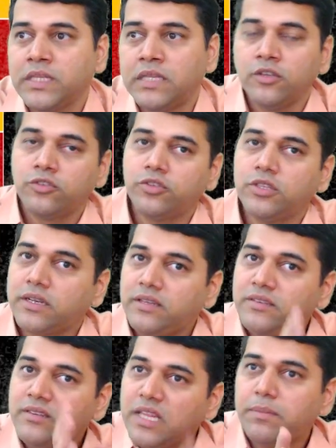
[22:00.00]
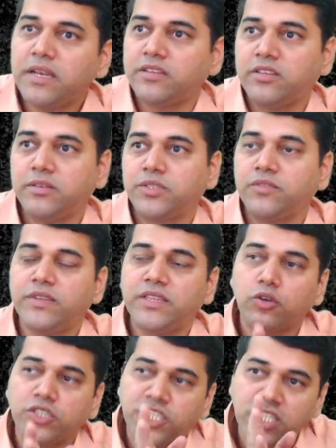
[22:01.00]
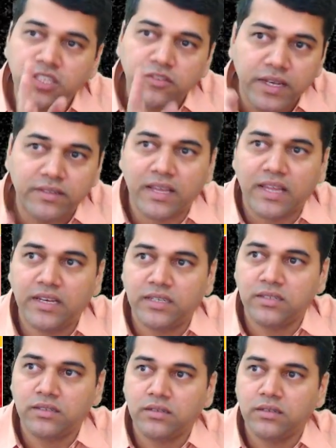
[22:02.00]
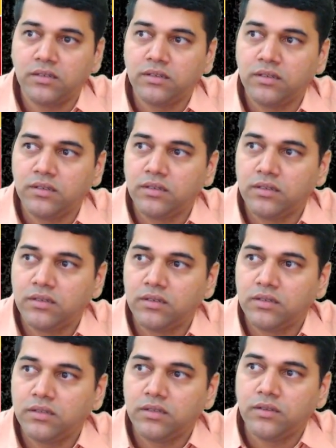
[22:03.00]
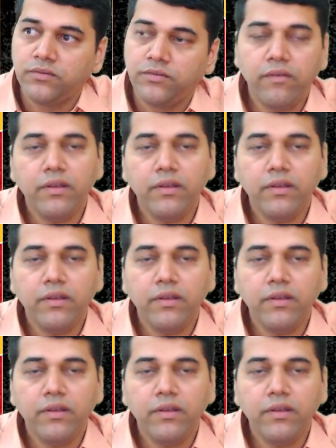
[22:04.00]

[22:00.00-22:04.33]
So the reasonable assumption, when the question is very silent, we will